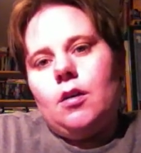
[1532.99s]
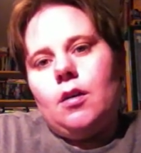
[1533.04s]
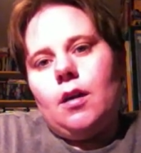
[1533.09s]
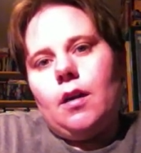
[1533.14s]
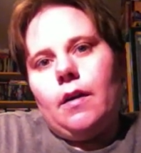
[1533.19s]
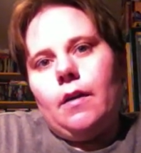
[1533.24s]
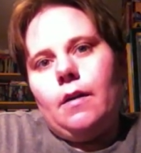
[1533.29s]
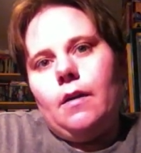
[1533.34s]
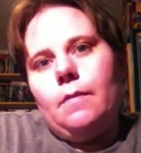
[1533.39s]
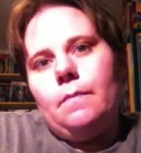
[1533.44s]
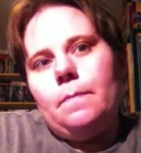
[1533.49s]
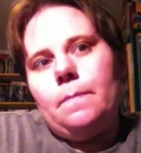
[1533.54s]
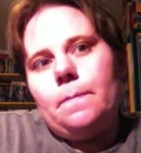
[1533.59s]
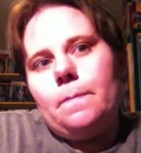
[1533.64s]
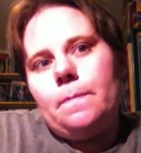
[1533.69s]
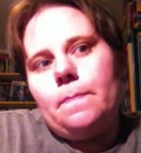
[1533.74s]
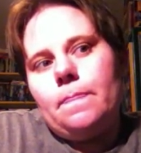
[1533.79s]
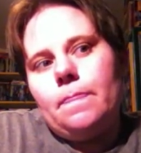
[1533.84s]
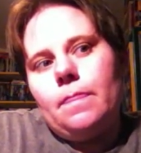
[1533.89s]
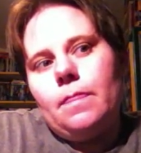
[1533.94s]

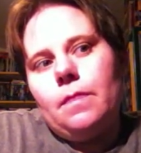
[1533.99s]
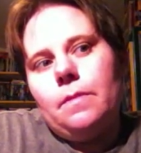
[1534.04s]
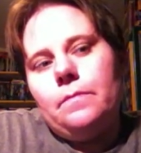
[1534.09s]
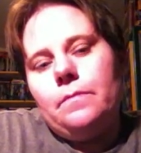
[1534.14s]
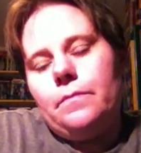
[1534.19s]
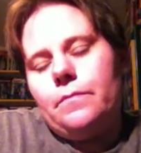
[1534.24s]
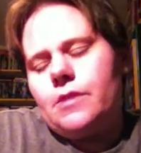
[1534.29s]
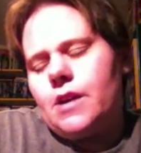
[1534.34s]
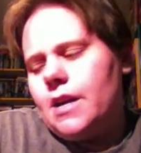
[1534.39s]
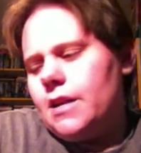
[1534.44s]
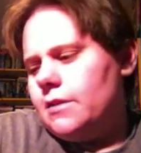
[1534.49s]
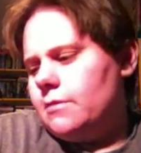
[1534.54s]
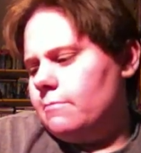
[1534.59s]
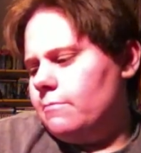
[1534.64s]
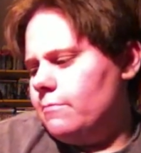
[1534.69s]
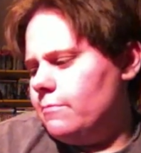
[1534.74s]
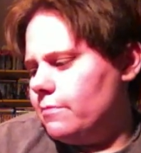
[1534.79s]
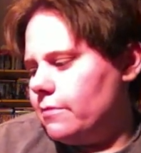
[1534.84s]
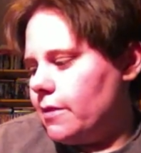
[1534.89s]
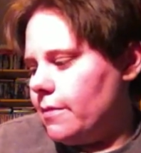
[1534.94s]
I
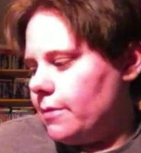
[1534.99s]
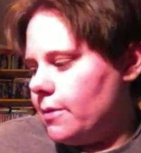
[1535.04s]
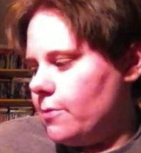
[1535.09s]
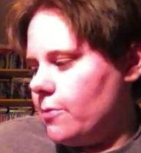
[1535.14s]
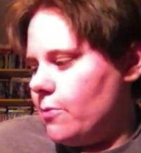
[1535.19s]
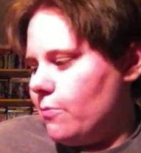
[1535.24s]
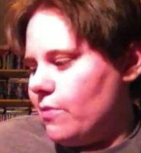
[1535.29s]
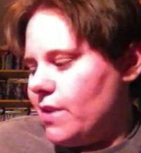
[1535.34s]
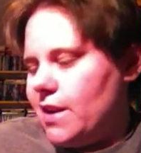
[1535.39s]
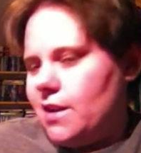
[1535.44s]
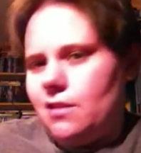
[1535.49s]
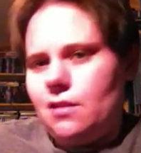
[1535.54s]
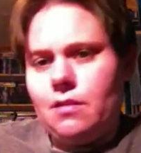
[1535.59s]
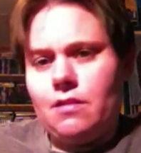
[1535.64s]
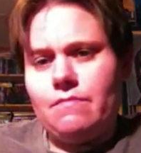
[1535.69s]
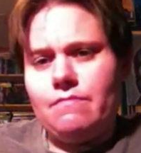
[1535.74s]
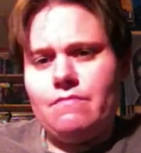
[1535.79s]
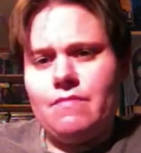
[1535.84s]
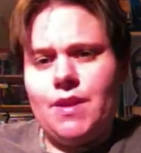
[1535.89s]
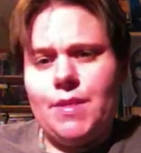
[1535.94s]
probably won't wait
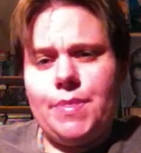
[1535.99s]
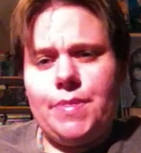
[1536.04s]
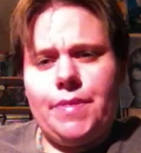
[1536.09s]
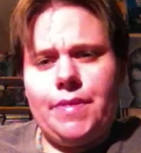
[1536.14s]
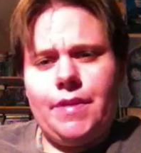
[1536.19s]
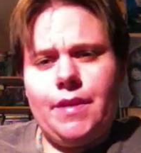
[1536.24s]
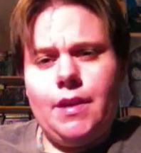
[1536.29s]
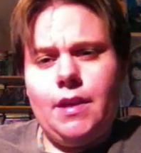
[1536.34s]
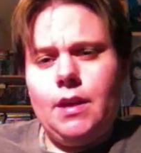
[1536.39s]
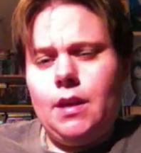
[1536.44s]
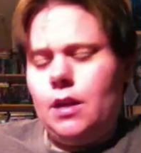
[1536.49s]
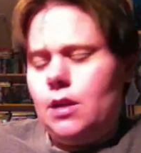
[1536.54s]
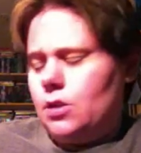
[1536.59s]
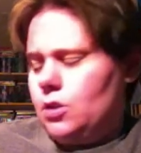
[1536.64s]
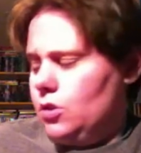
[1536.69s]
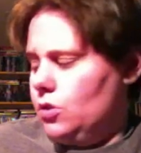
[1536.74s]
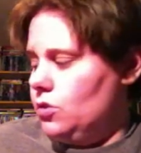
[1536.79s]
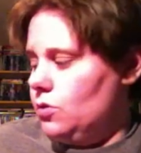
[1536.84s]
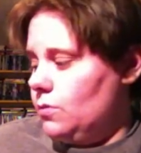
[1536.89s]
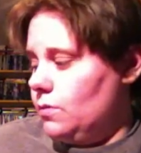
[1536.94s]
another month
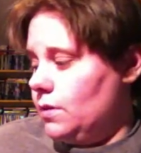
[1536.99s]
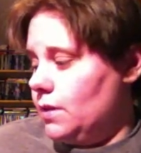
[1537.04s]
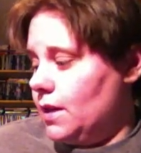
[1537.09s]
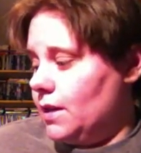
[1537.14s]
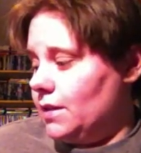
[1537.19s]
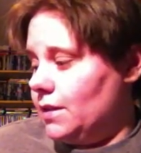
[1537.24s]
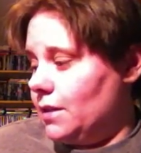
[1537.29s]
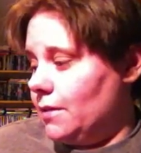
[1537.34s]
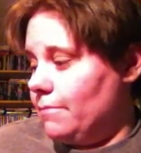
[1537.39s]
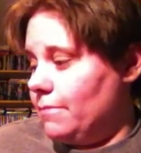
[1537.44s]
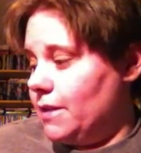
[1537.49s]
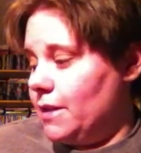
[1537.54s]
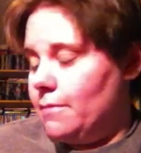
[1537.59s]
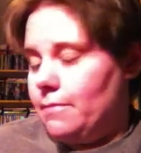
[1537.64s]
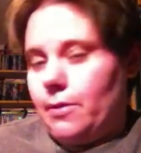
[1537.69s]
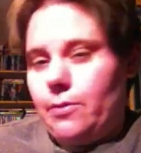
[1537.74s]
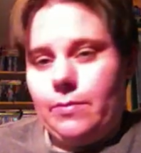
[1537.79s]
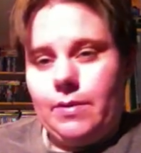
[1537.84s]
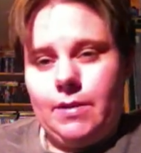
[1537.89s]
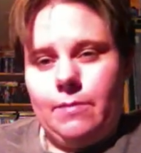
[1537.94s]
to do a next update,
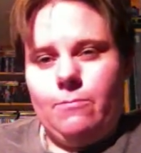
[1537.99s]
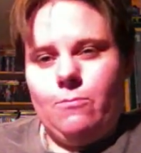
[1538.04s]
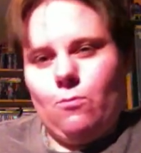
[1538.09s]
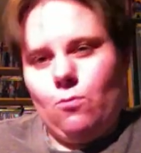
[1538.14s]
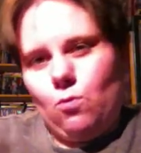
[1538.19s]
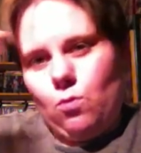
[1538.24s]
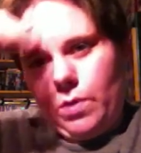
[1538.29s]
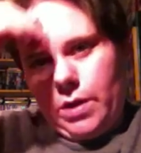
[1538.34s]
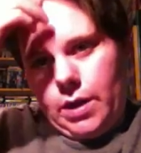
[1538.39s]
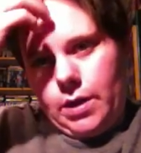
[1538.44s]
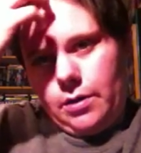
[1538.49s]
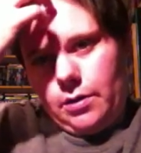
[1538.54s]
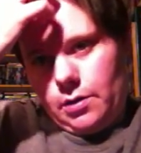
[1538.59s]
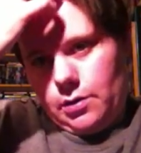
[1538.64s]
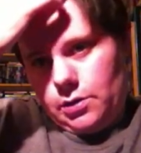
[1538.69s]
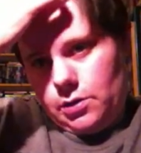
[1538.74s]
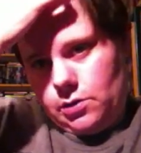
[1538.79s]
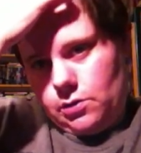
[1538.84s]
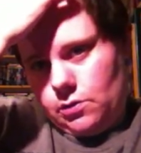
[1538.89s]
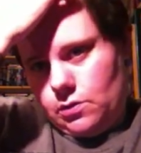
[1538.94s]
maybe a week or
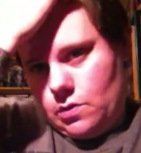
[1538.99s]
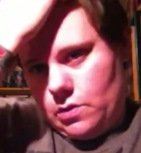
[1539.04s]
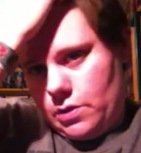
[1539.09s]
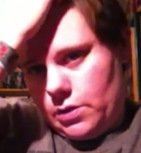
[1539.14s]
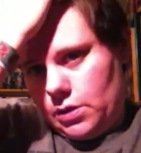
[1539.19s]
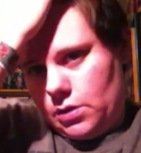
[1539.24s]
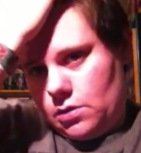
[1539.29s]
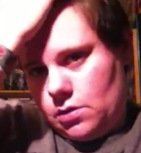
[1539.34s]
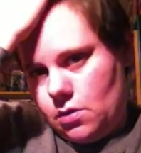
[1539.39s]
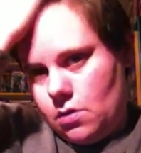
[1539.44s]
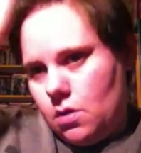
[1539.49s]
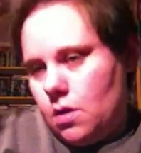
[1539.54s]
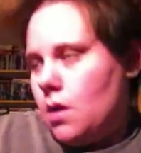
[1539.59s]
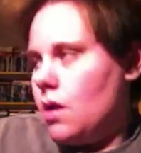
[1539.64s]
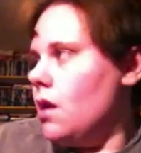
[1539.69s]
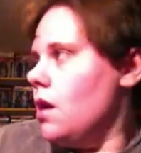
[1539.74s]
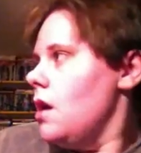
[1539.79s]
two or so.